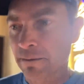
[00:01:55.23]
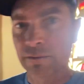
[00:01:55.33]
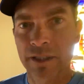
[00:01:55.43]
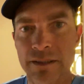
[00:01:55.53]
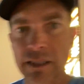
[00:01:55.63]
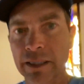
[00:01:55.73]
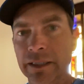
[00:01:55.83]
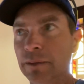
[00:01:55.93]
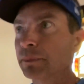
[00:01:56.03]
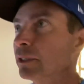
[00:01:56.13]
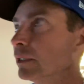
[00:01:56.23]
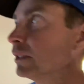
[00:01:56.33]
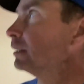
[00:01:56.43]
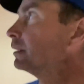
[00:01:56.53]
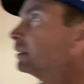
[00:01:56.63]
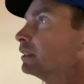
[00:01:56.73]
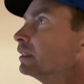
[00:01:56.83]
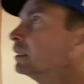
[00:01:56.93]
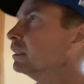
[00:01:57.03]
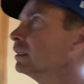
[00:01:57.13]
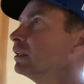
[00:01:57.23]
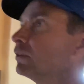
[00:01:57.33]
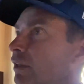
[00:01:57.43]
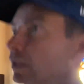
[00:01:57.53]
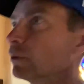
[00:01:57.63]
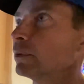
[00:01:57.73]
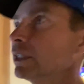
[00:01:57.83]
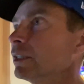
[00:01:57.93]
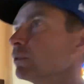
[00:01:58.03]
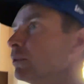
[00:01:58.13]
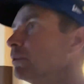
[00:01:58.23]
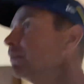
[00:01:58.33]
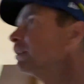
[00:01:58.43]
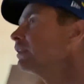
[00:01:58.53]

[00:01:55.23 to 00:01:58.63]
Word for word: what it's like up here. Got a reading room.